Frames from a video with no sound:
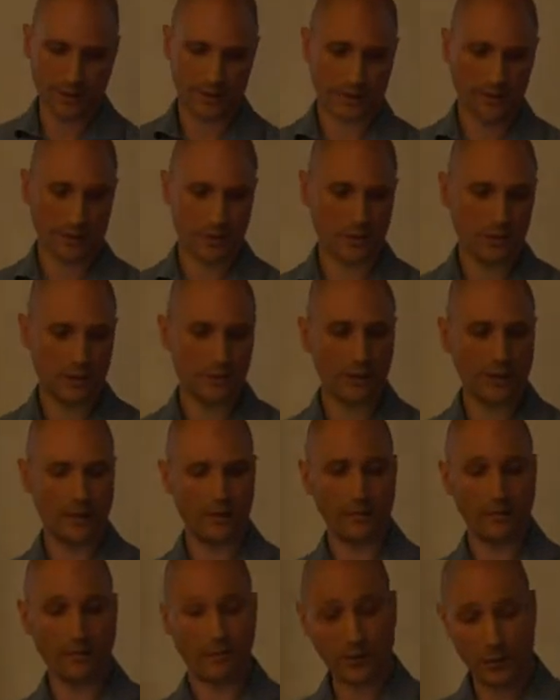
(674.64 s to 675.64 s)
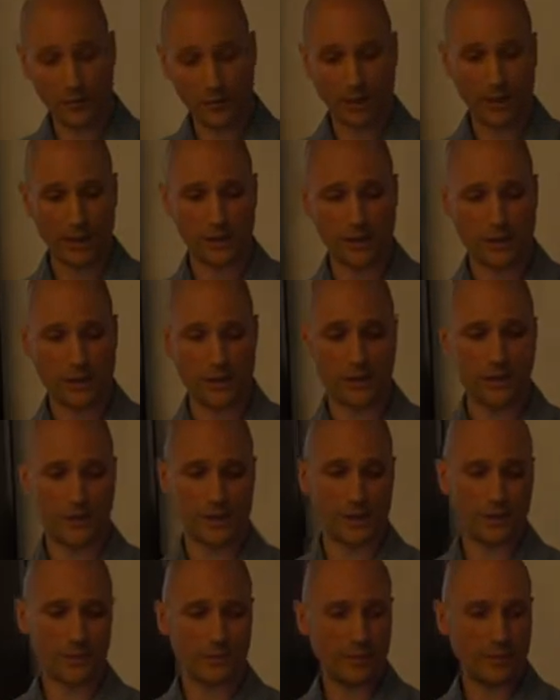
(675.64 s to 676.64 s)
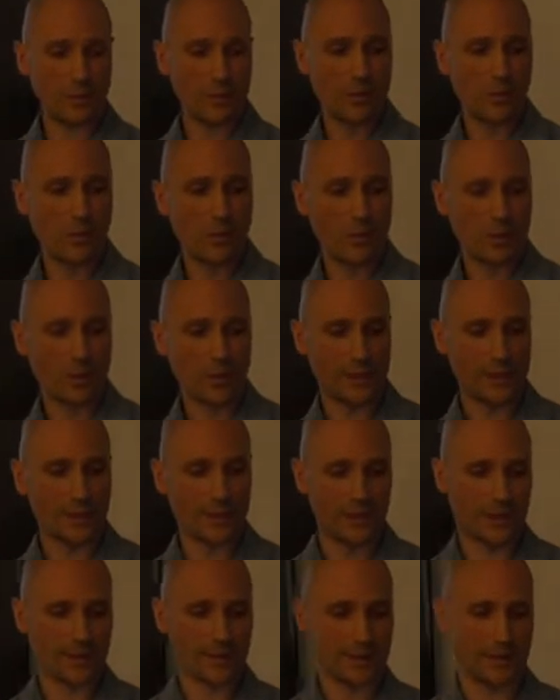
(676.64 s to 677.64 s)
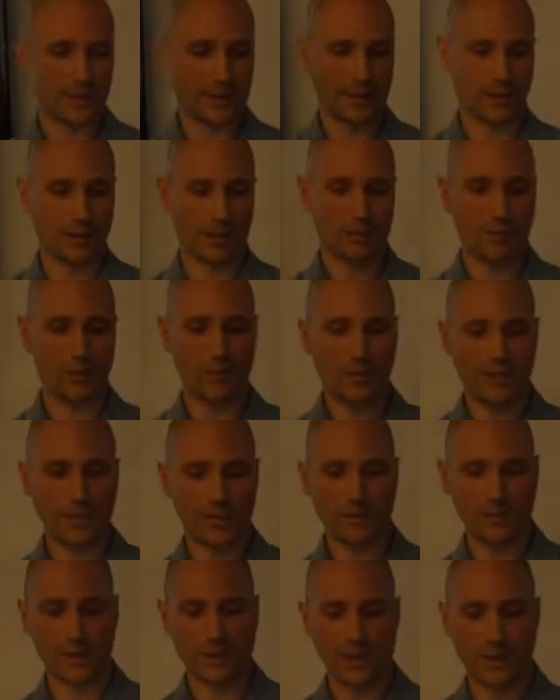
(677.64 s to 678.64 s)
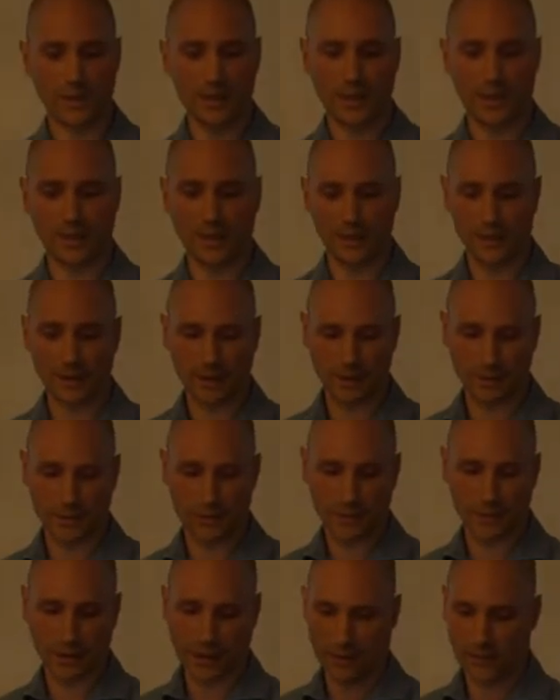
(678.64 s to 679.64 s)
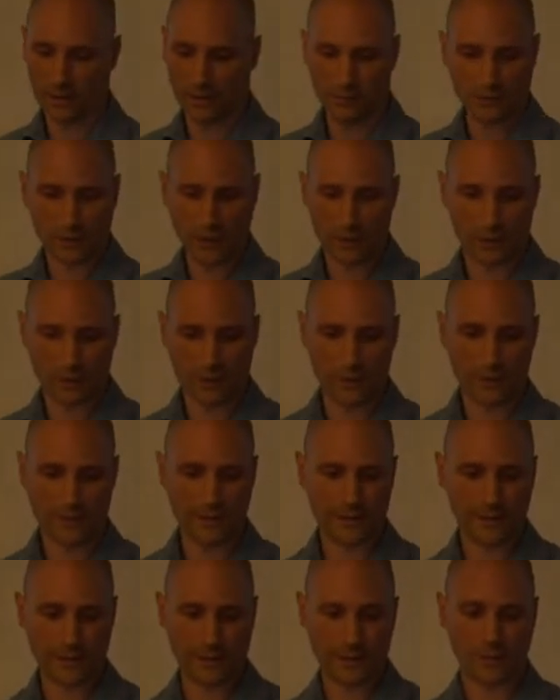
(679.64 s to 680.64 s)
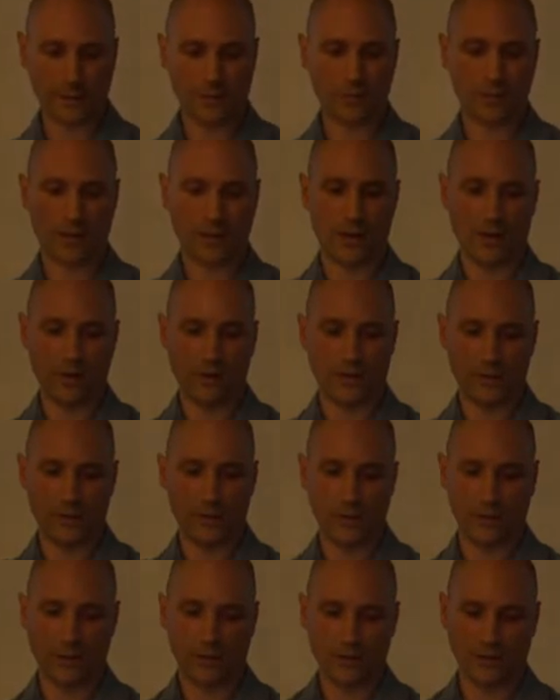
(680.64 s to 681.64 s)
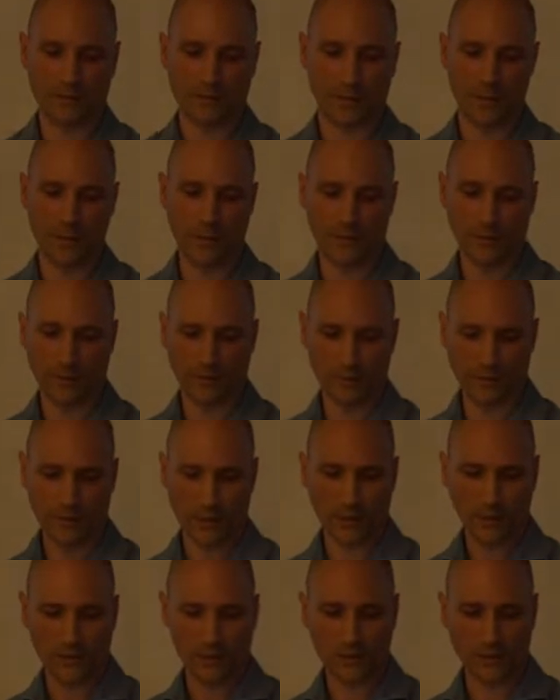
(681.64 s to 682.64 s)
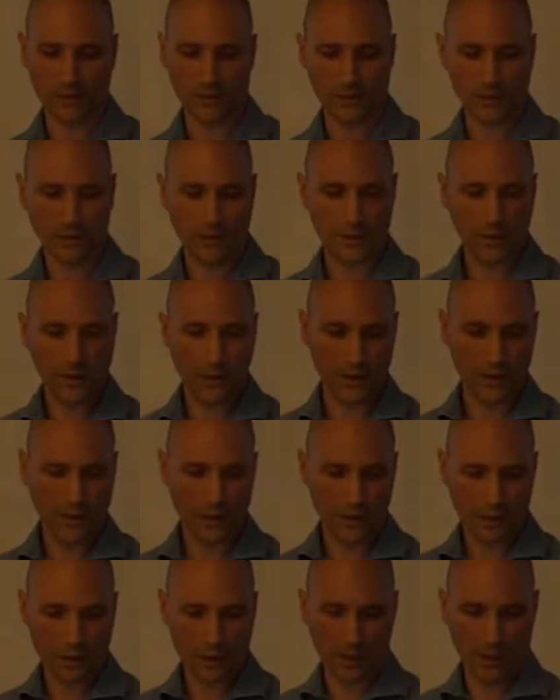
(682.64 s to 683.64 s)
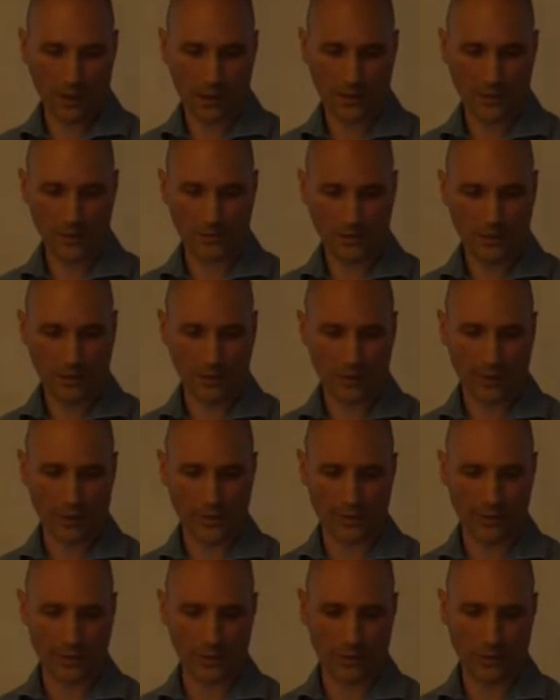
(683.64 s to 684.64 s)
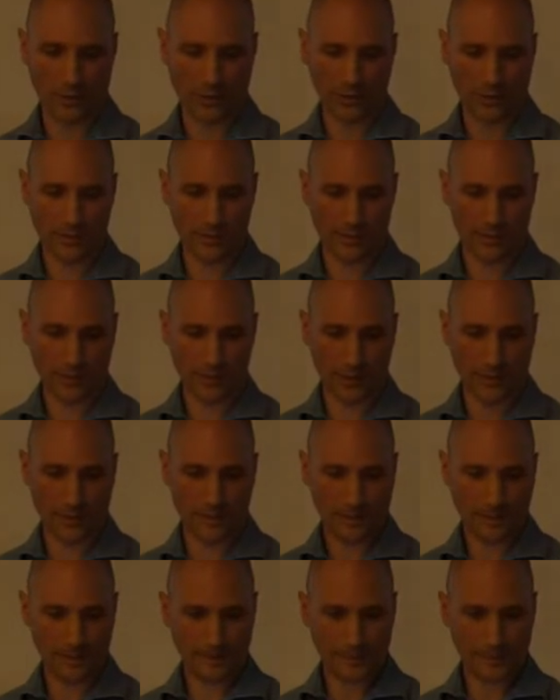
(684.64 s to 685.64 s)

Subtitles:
a signature, and a verification algorithm which takes a public key, a message, and a signature and just says whether the signature is valid or not. Okay, so it's quite simple, right?